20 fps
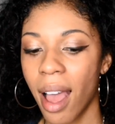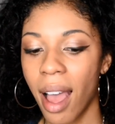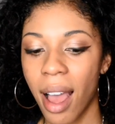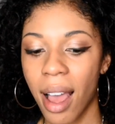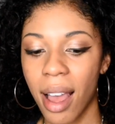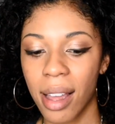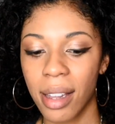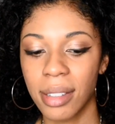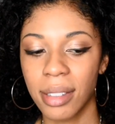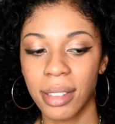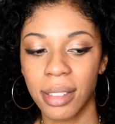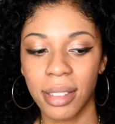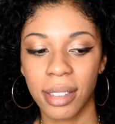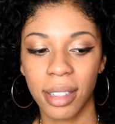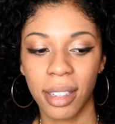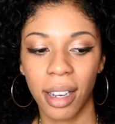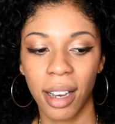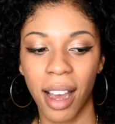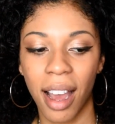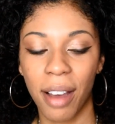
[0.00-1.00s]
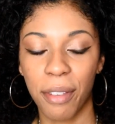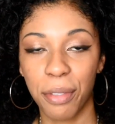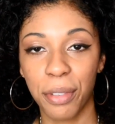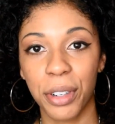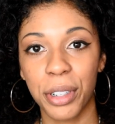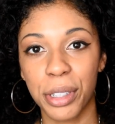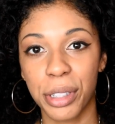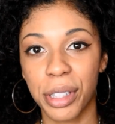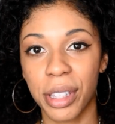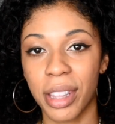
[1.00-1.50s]
And at
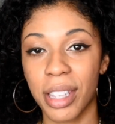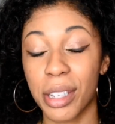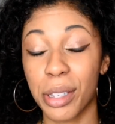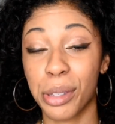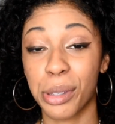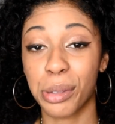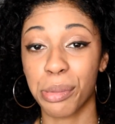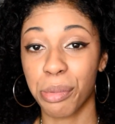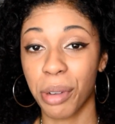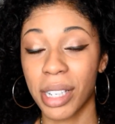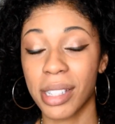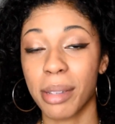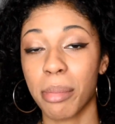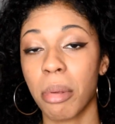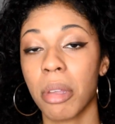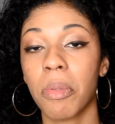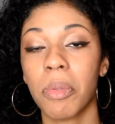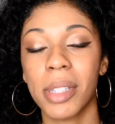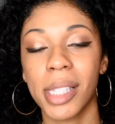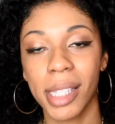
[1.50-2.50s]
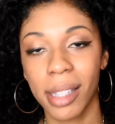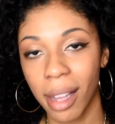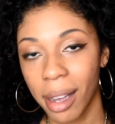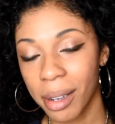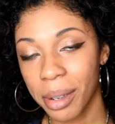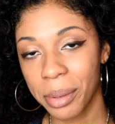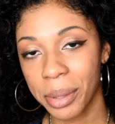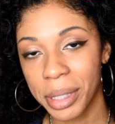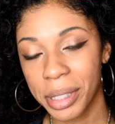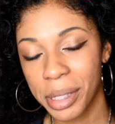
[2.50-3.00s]
first this recipe was
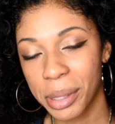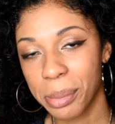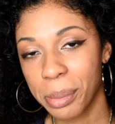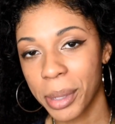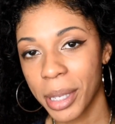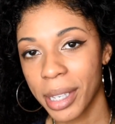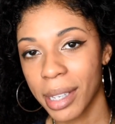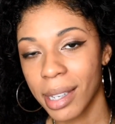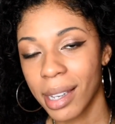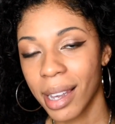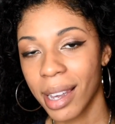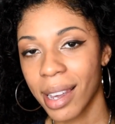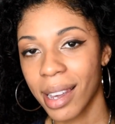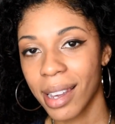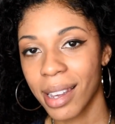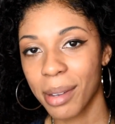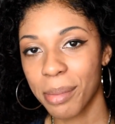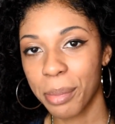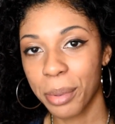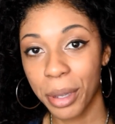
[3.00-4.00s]
not going to be a